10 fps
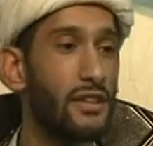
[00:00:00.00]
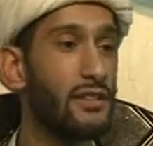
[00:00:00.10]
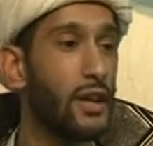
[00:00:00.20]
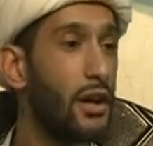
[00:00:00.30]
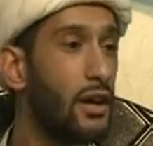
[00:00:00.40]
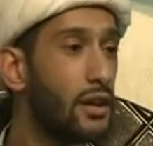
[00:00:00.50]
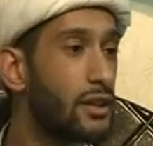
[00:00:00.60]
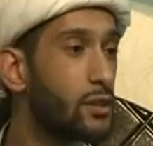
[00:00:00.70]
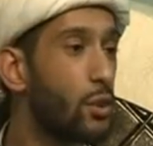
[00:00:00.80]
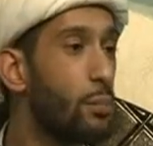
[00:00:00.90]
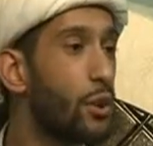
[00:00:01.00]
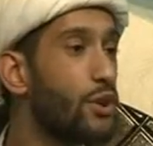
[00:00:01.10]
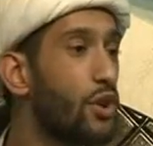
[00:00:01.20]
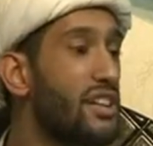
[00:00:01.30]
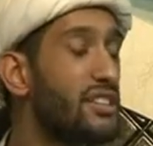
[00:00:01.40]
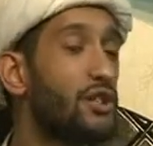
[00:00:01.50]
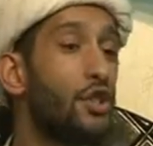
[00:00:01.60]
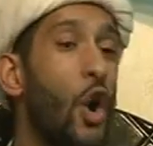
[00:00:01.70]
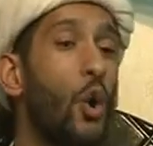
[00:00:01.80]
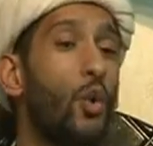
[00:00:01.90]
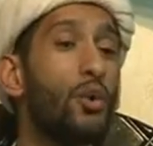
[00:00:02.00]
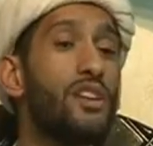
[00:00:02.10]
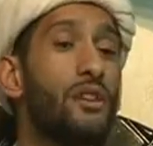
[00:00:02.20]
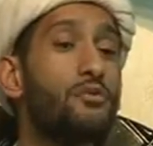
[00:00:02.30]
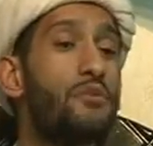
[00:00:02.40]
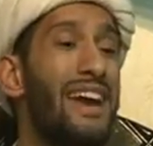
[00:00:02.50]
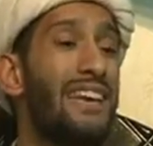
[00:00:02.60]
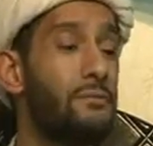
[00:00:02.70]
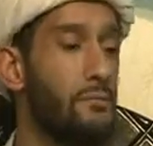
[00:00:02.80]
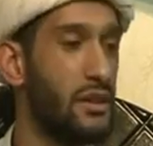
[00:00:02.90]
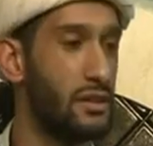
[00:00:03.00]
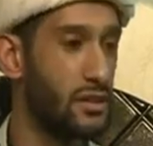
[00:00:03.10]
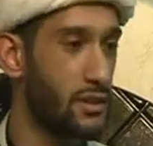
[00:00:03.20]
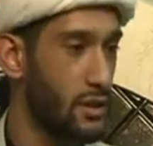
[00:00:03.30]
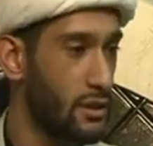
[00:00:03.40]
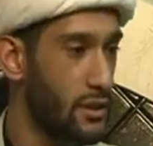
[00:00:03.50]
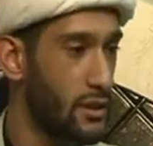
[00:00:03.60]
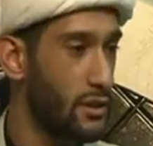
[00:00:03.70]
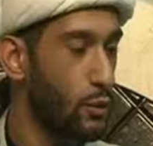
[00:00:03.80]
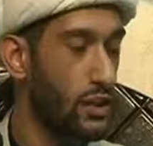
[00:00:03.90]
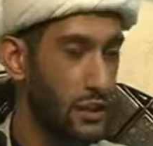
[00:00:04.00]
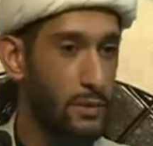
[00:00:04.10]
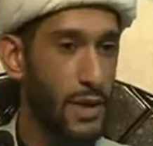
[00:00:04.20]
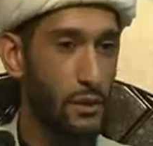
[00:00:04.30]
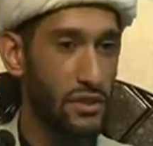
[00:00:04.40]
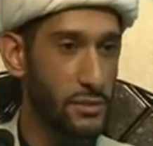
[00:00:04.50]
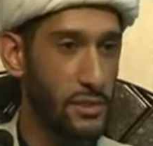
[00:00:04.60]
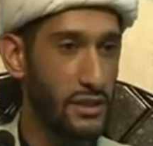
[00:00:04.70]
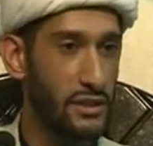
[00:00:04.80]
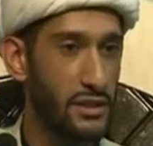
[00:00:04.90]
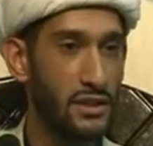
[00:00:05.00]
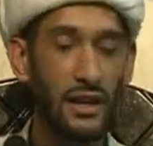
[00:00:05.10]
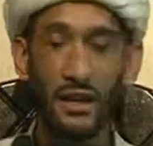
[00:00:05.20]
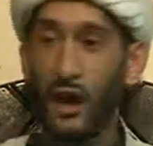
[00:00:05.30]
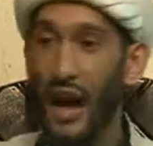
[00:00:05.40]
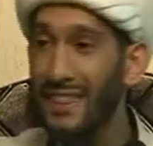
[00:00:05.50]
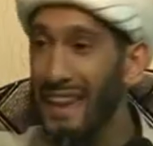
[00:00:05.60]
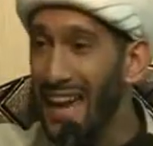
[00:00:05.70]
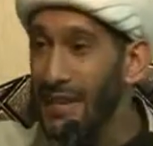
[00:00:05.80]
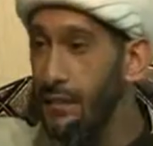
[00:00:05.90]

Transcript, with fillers: This earth will put on its golden raiment. We'll explain what this means. At the